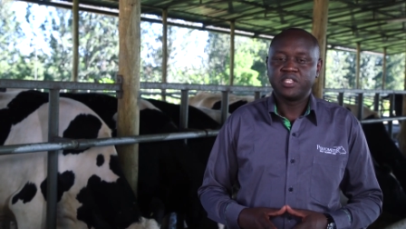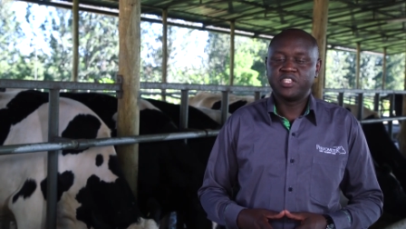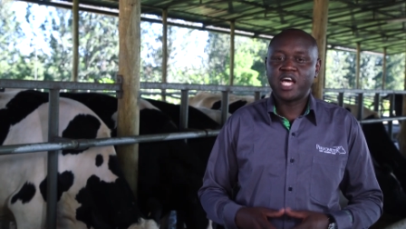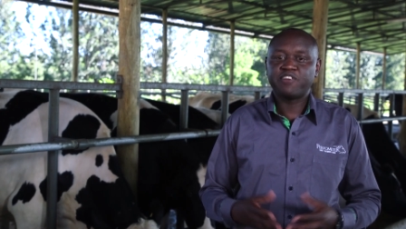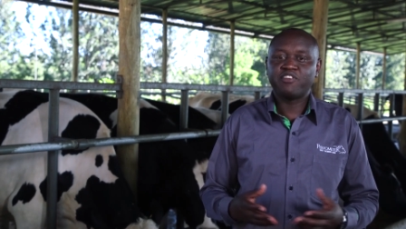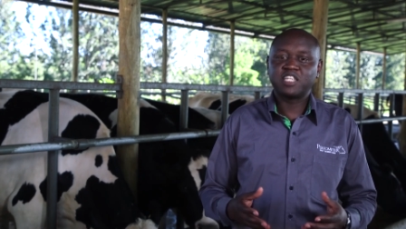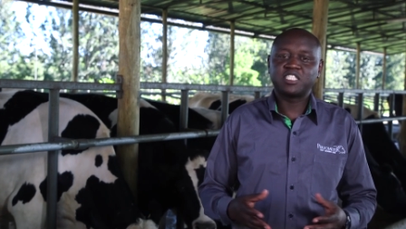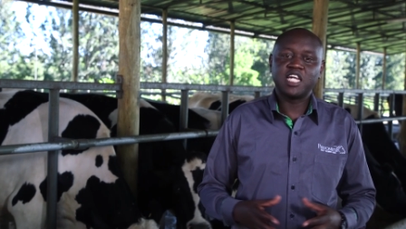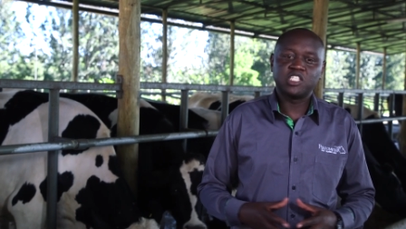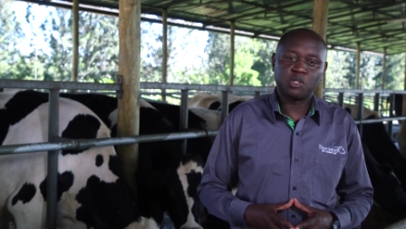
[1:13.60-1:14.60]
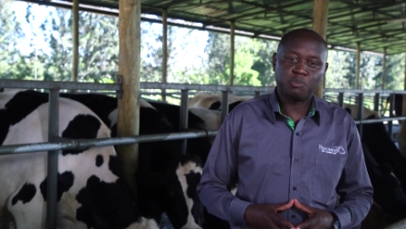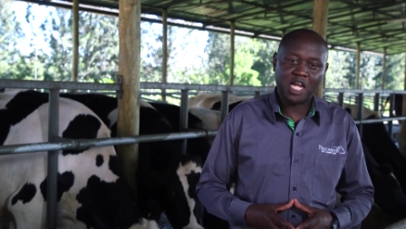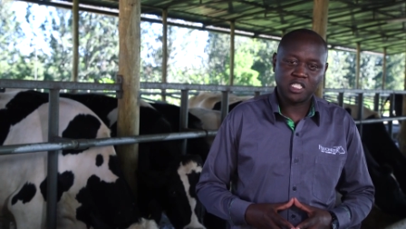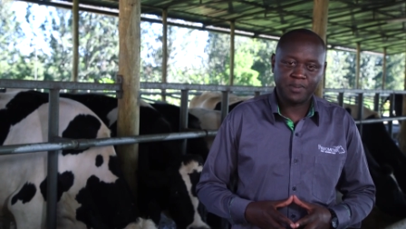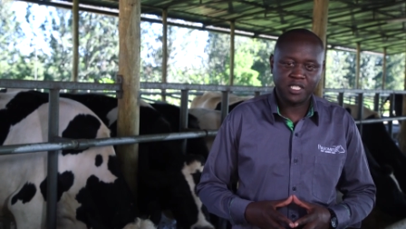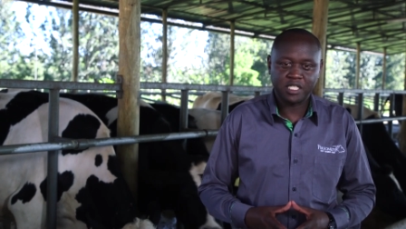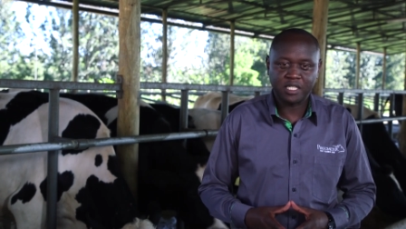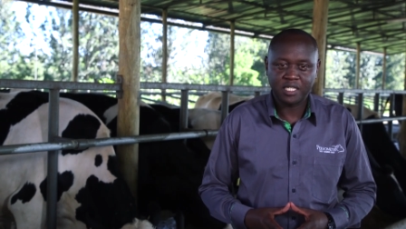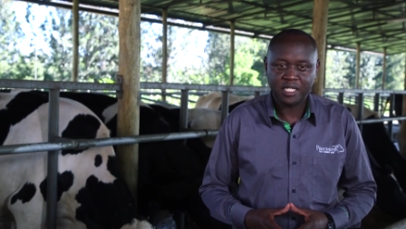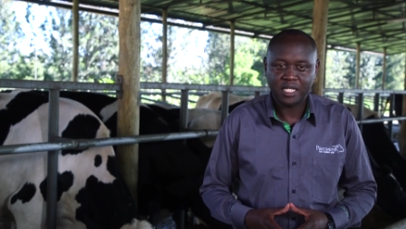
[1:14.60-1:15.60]
The third factor is on plant
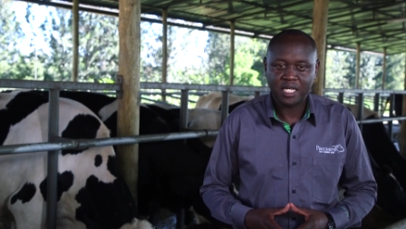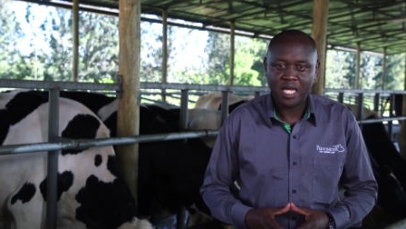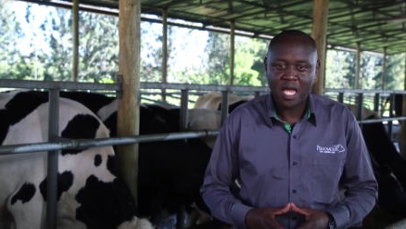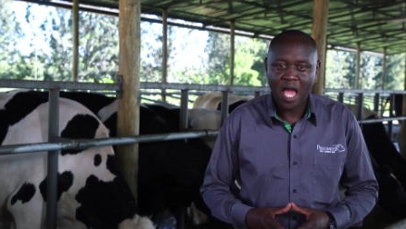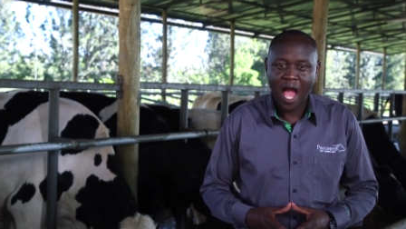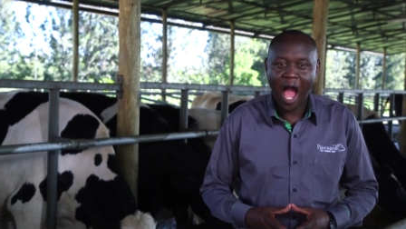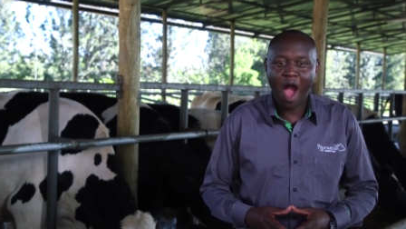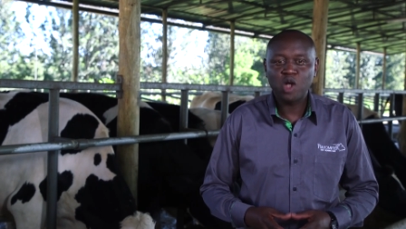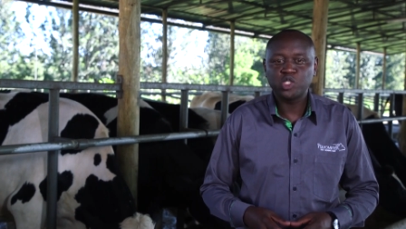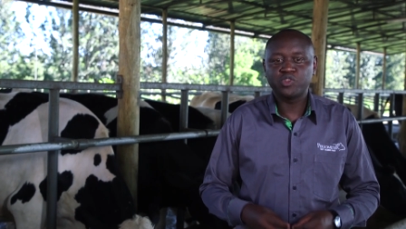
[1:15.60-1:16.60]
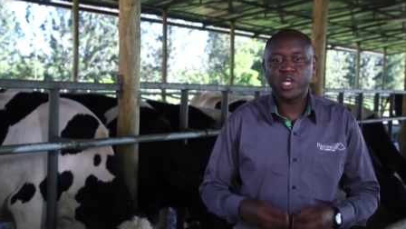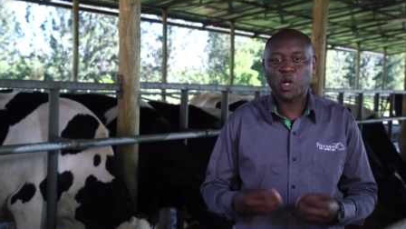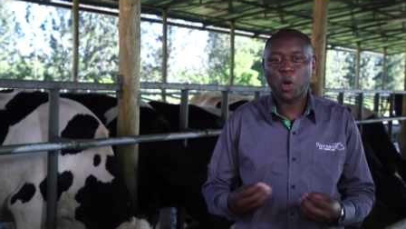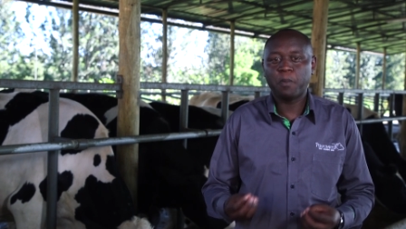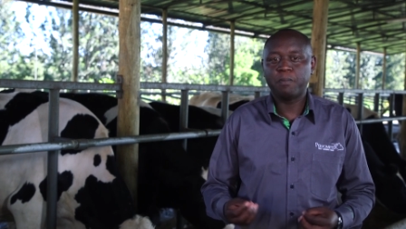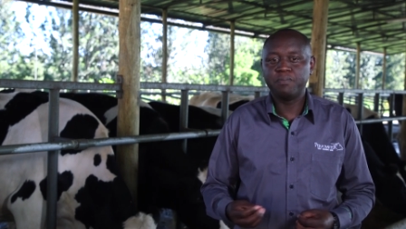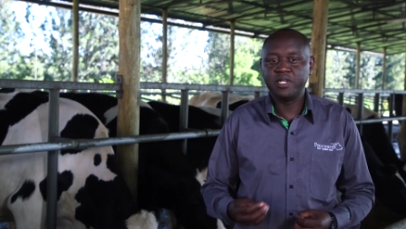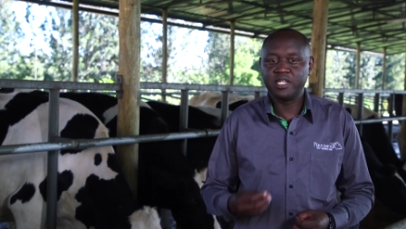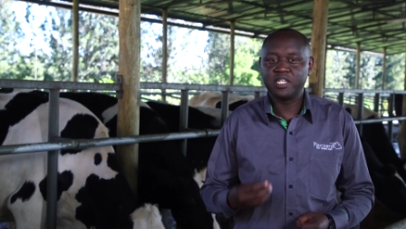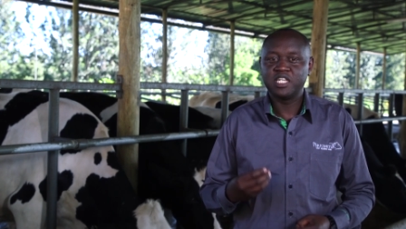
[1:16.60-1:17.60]
spacing. How should the crop
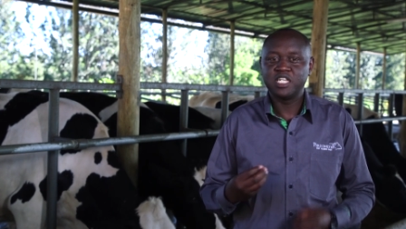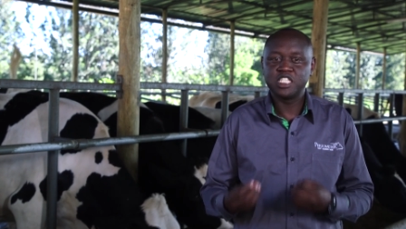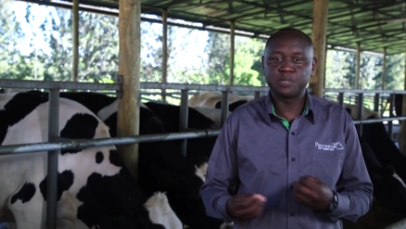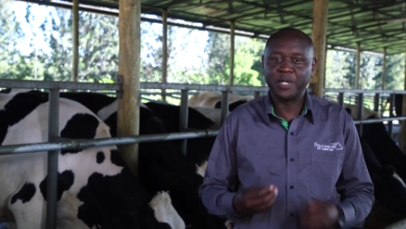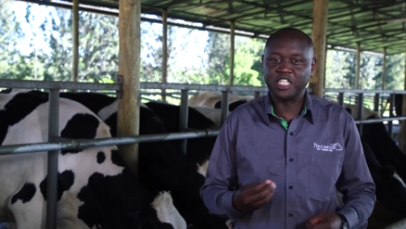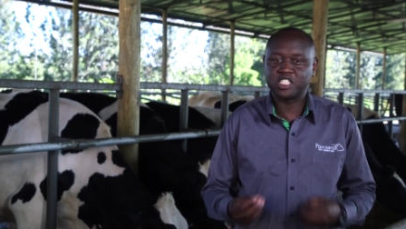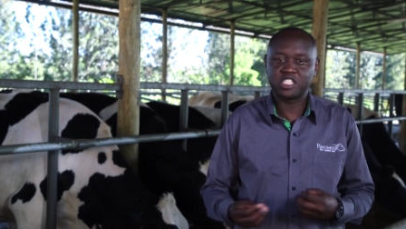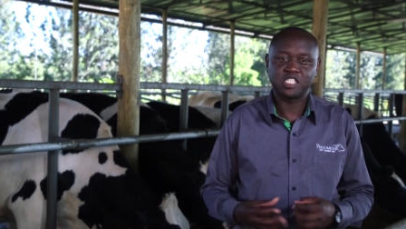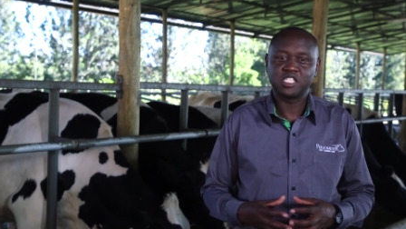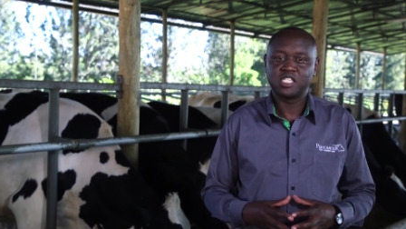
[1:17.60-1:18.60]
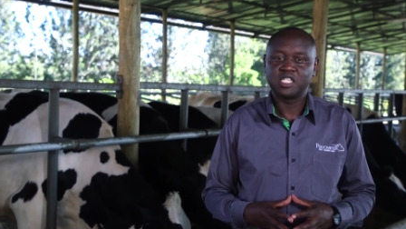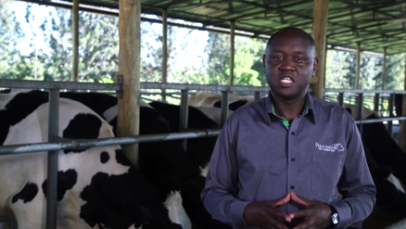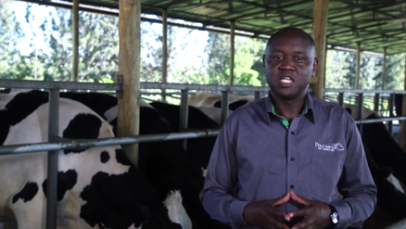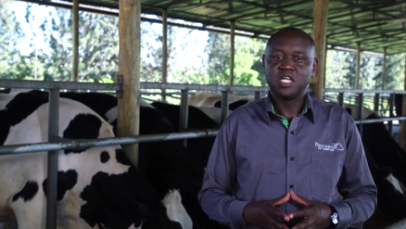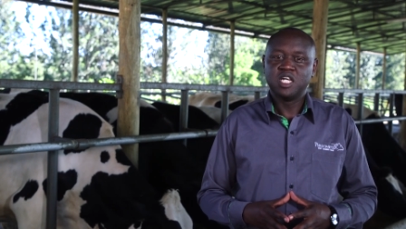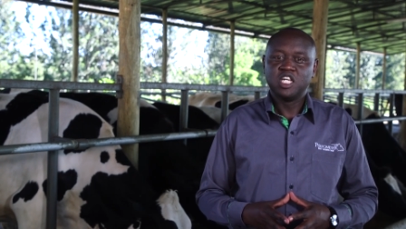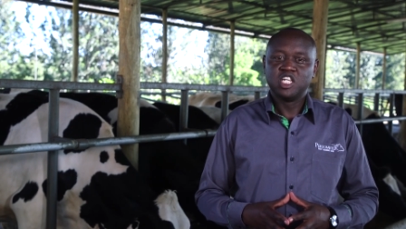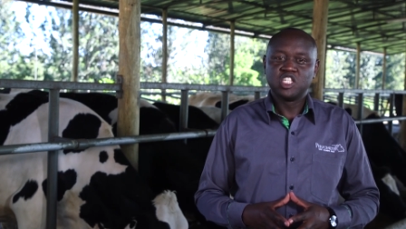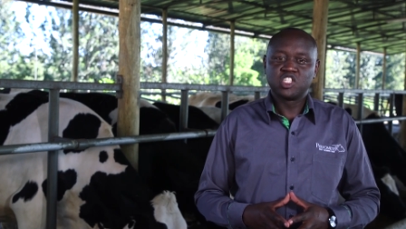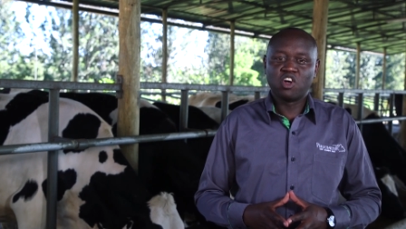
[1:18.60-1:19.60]
be spaced?
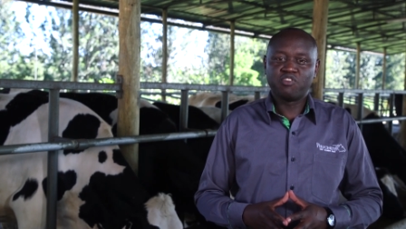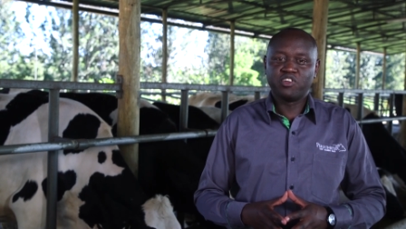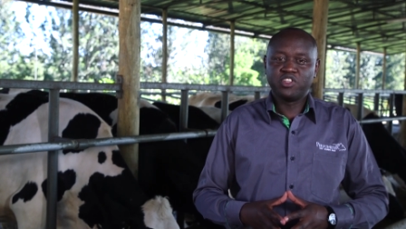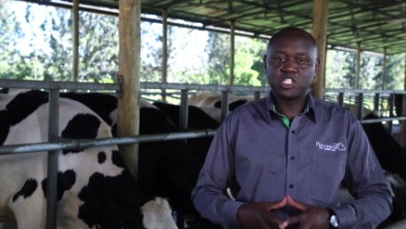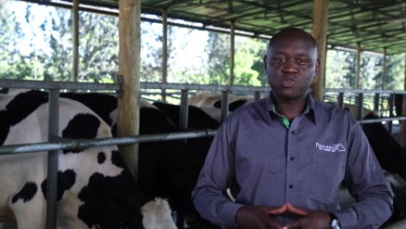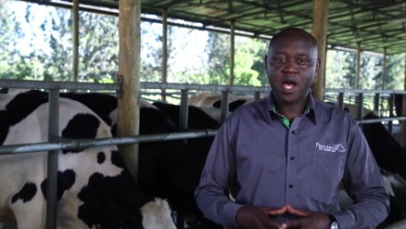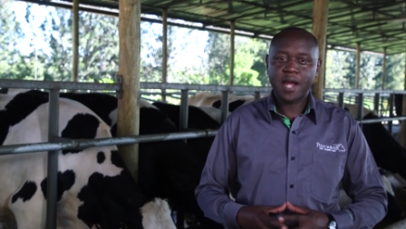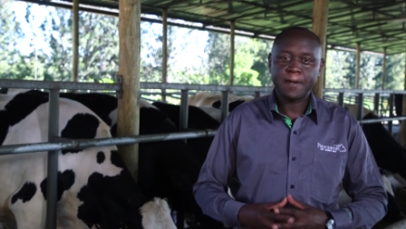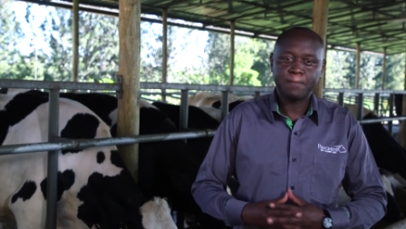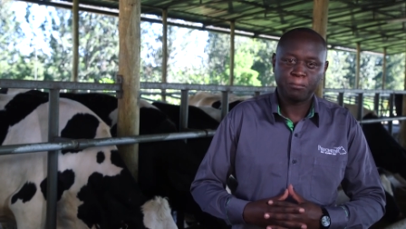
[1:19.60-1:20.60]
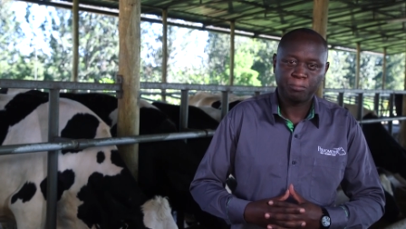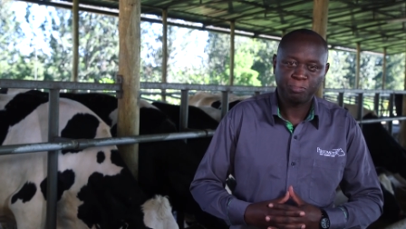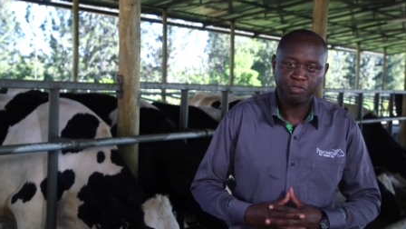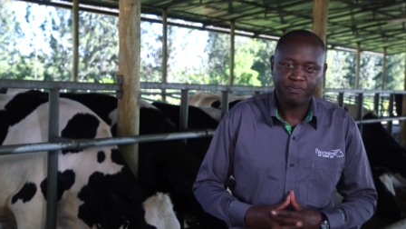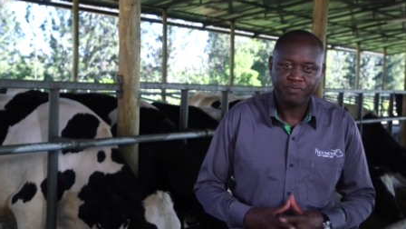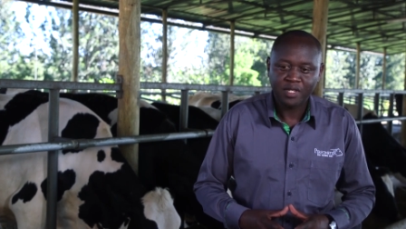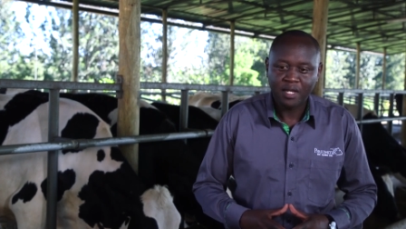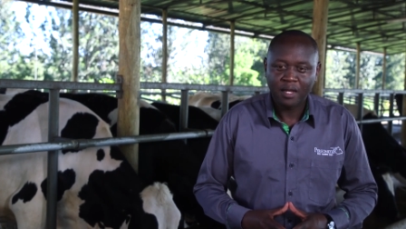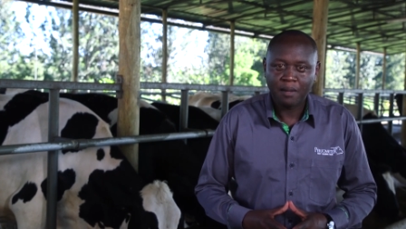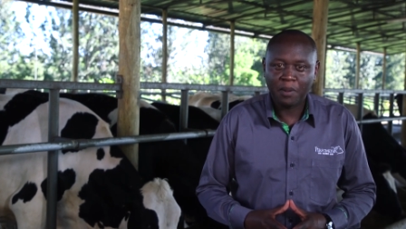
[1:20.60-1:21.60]
So for this one,
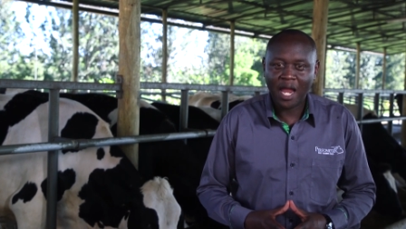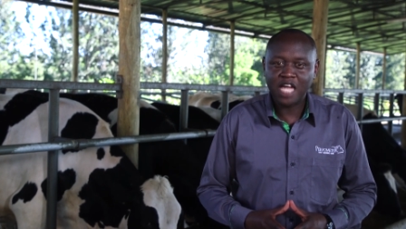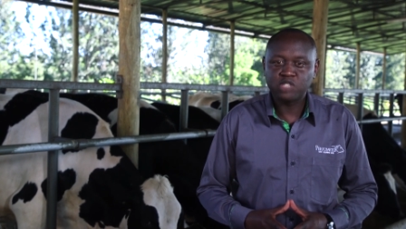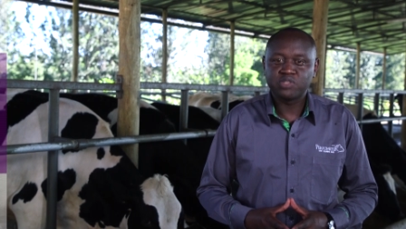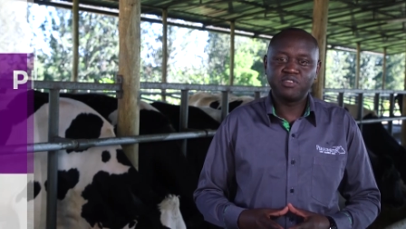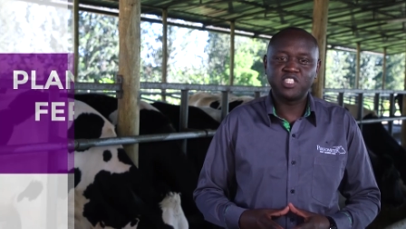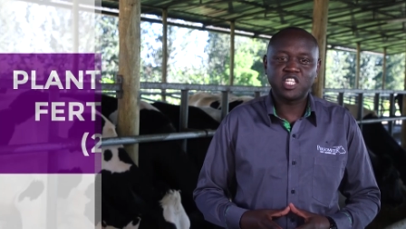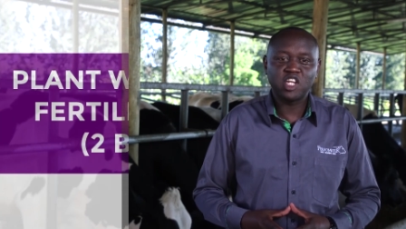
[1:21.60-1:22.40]
plant with 50